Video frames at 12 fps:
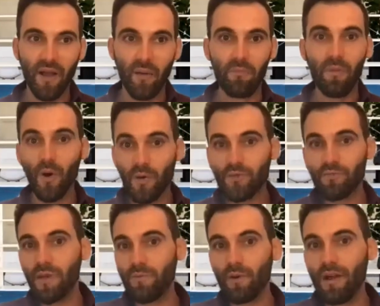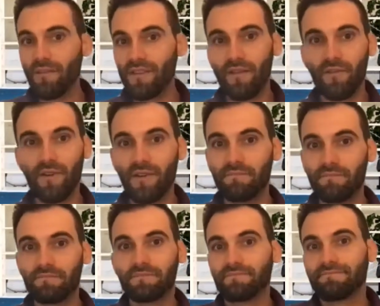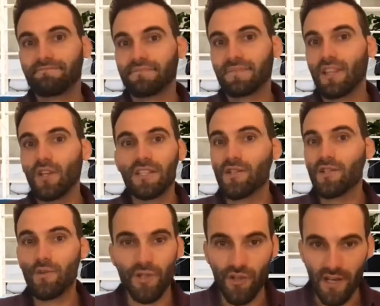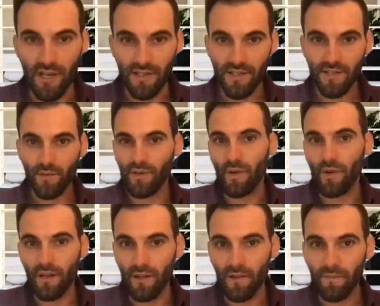most people have never looked into a trust or a will.